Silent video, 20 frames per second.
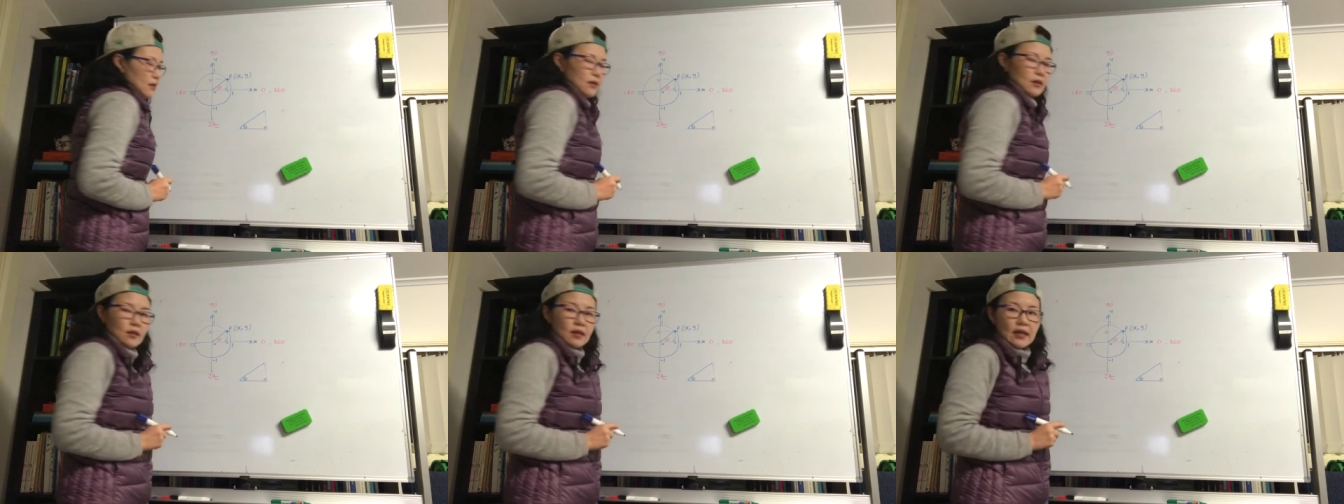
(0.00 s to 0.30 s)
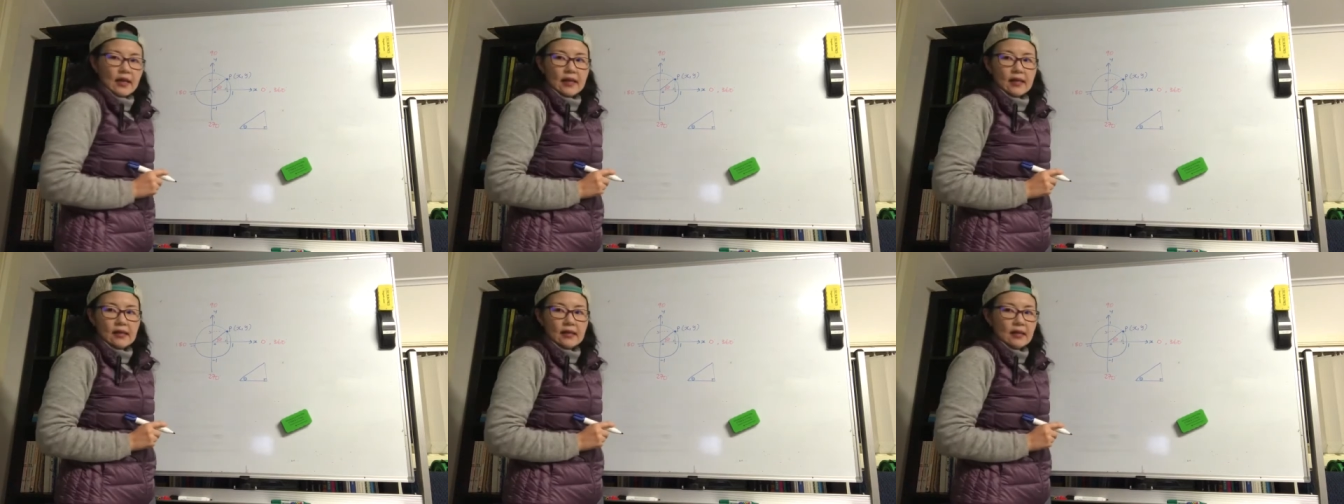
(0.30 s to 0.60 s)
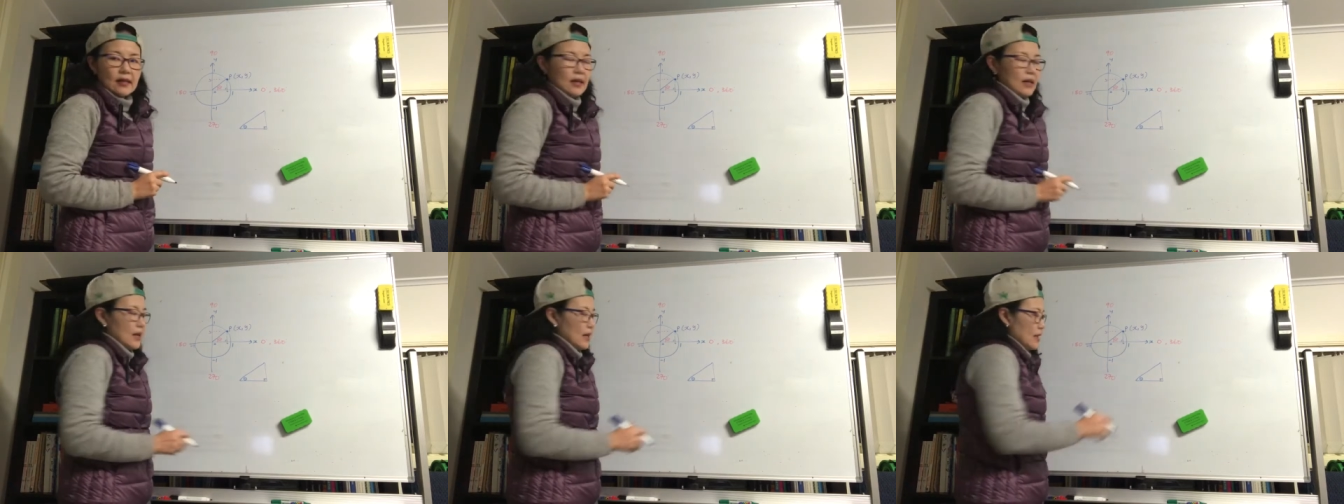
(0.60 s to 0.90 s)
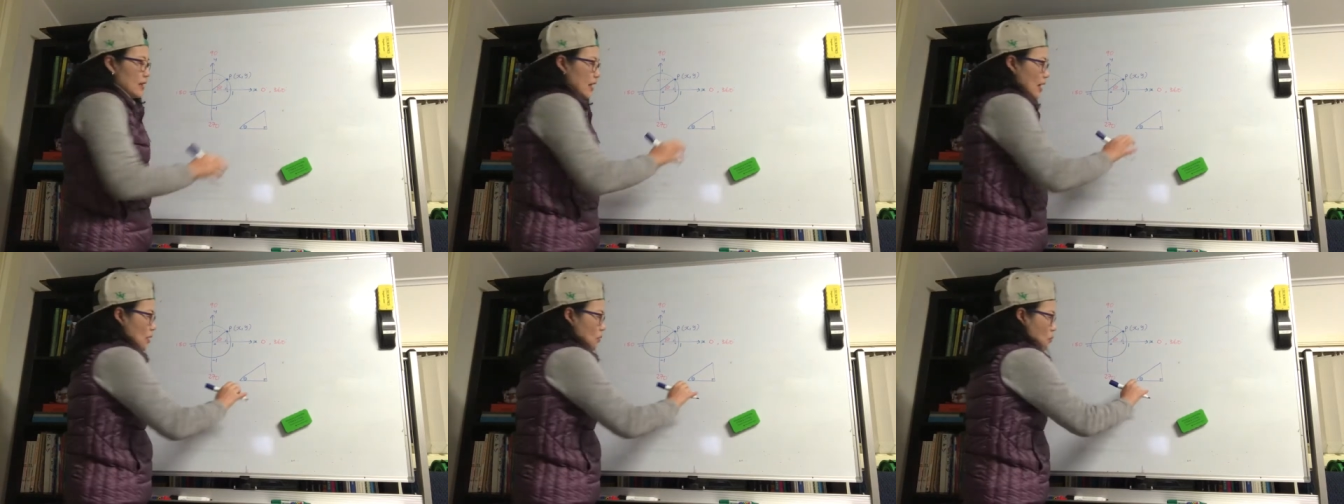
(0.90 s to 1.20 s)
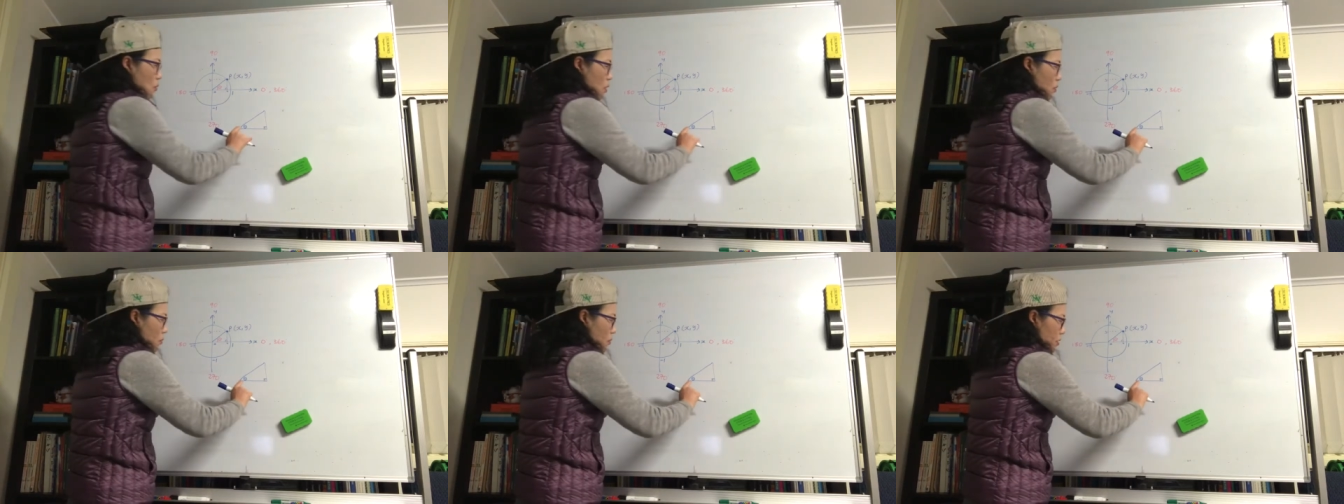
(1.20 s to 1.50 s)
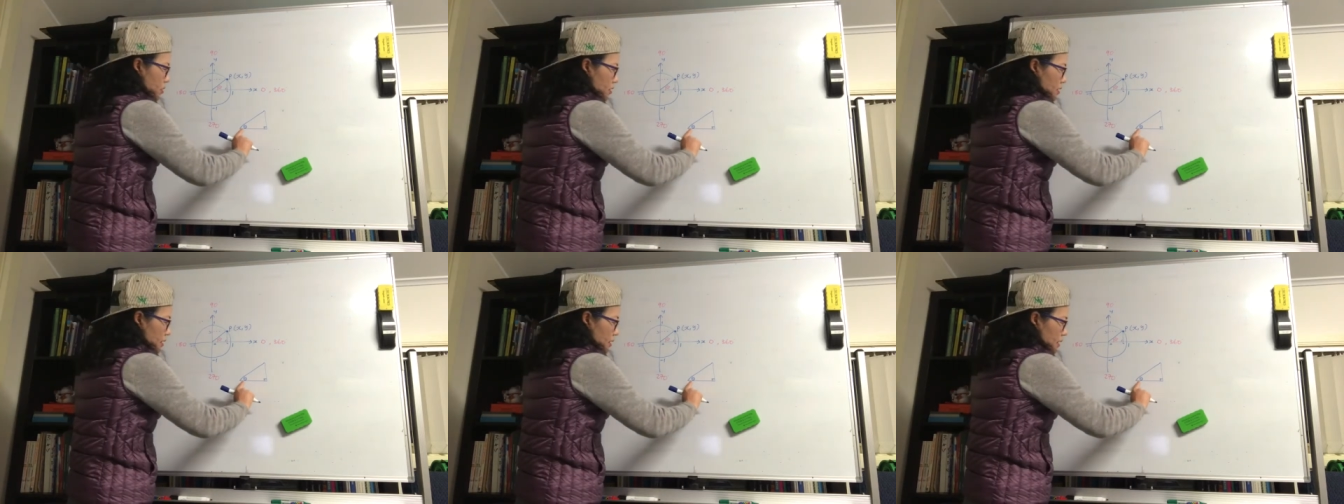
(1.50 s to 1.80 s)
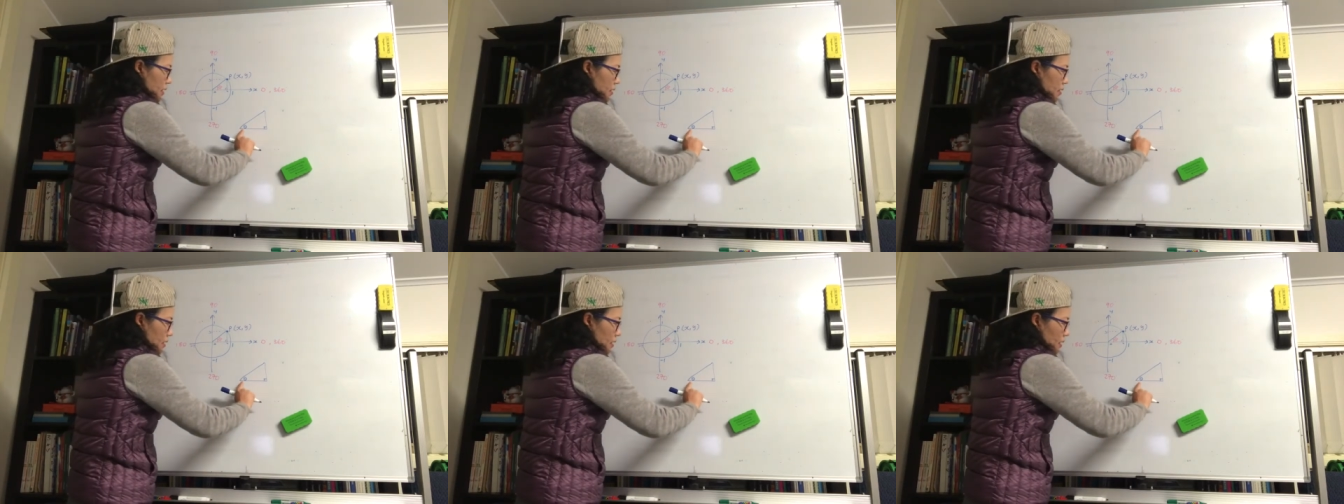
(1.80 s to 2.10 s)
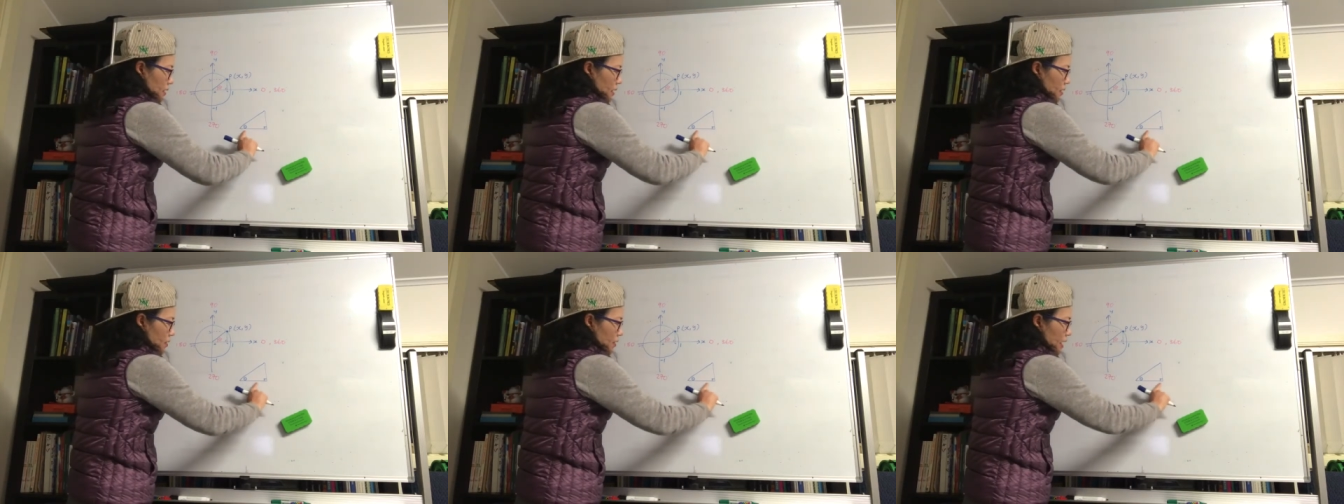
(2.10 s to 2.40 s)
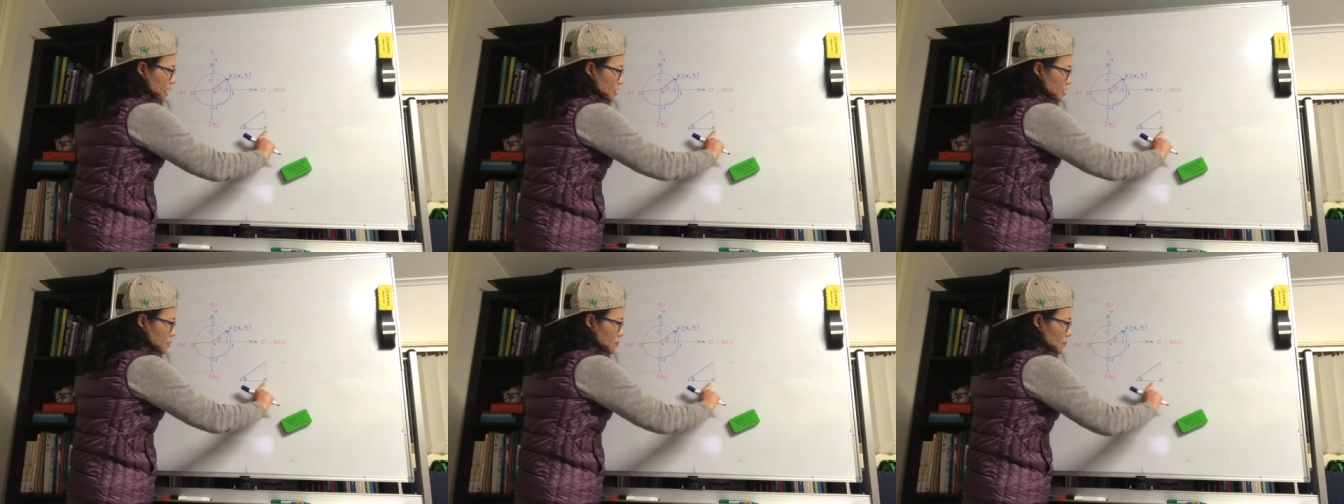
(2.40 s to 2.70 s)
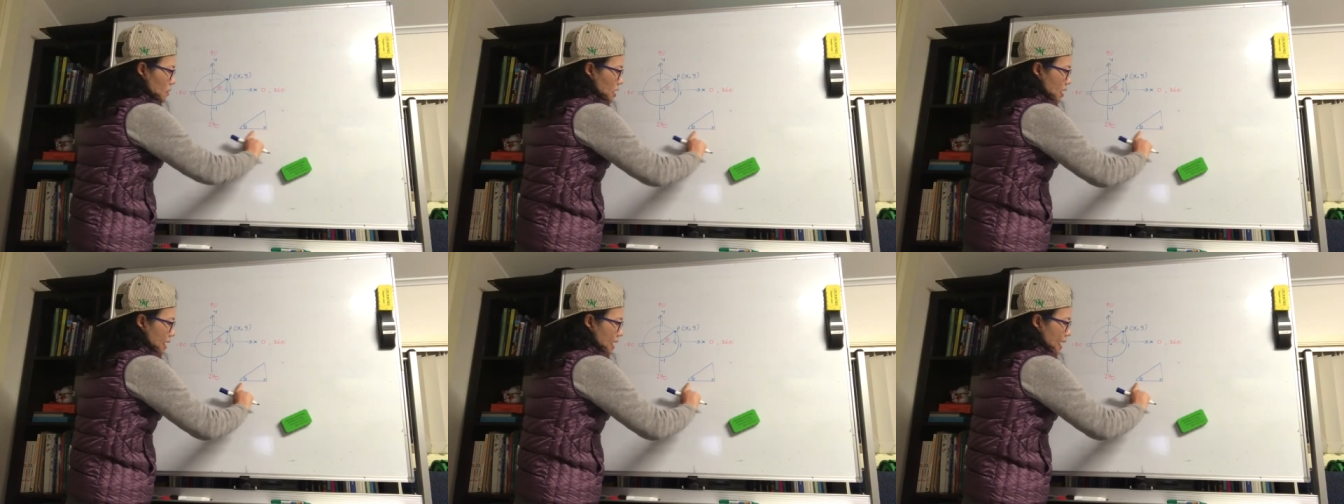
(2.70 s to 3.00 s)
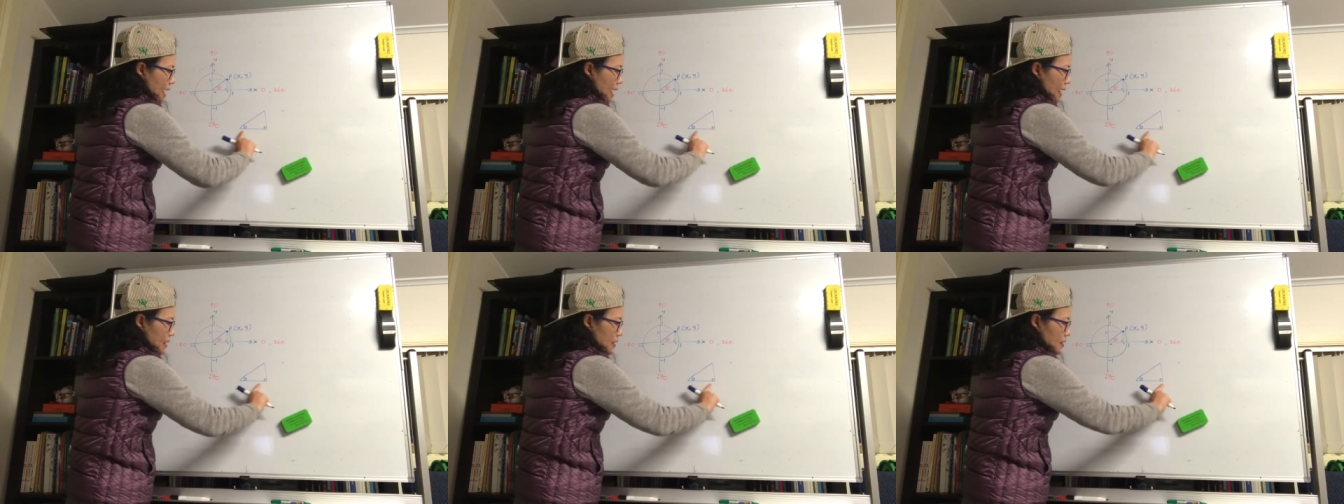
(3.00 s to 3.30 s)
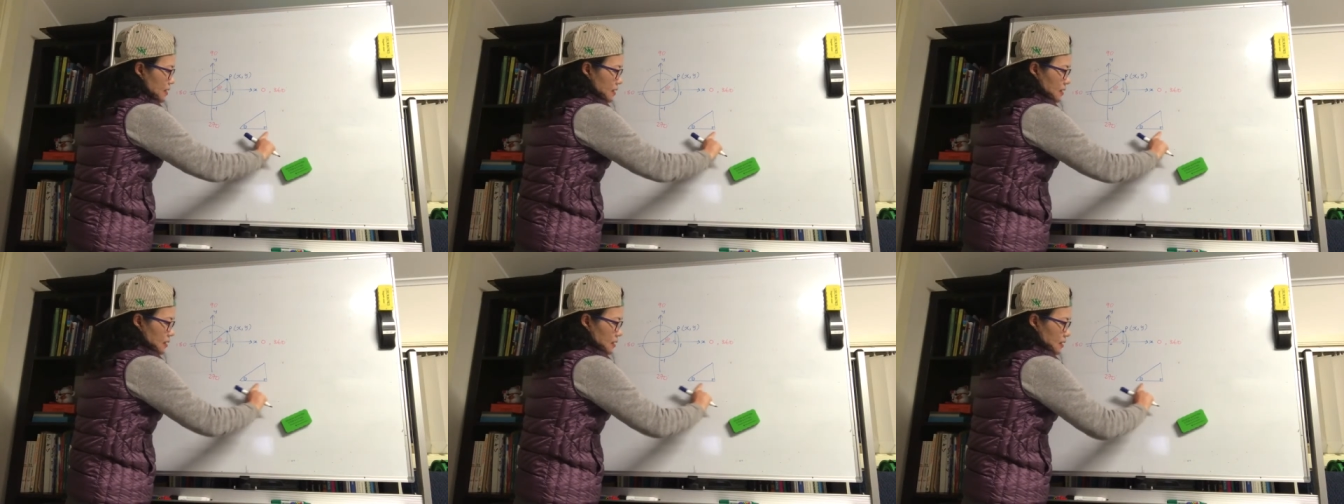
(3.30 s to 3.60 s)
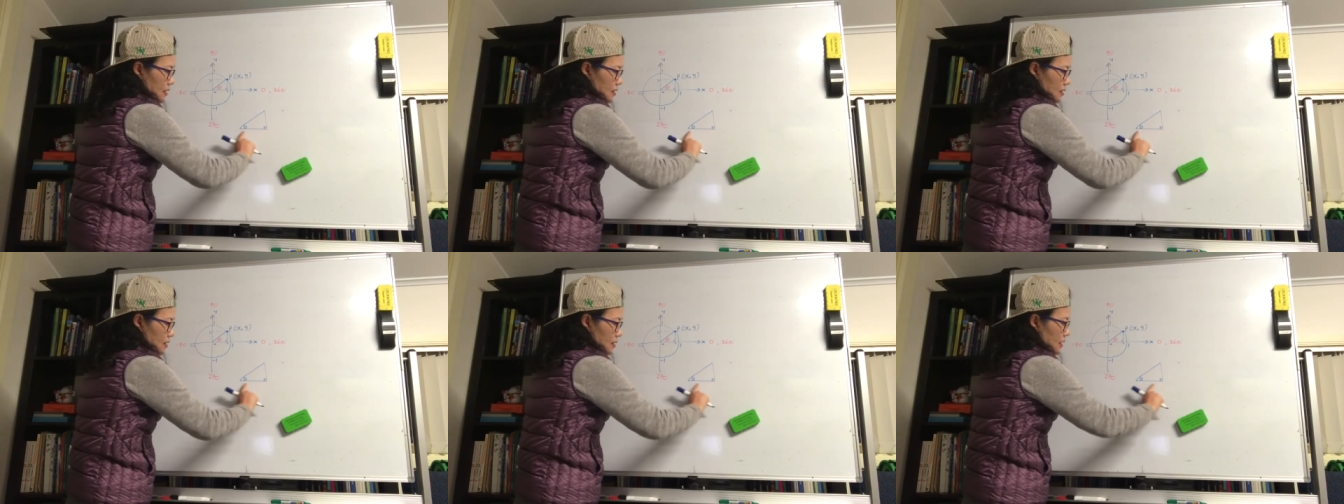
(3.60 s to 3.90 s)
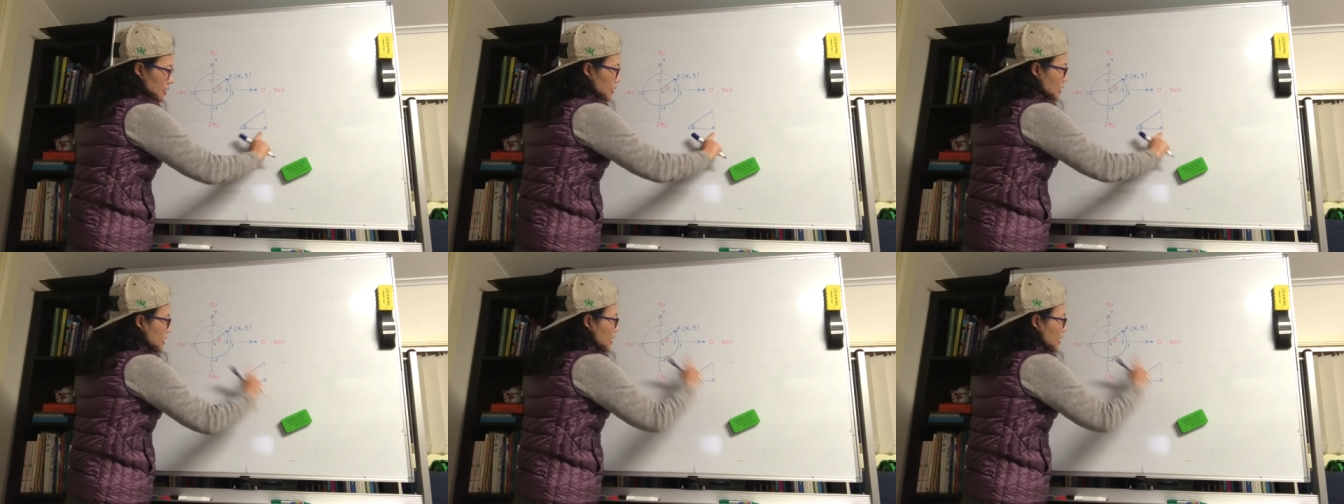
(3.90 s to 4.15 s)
okay? Now, what was this? That's my x, isn't it?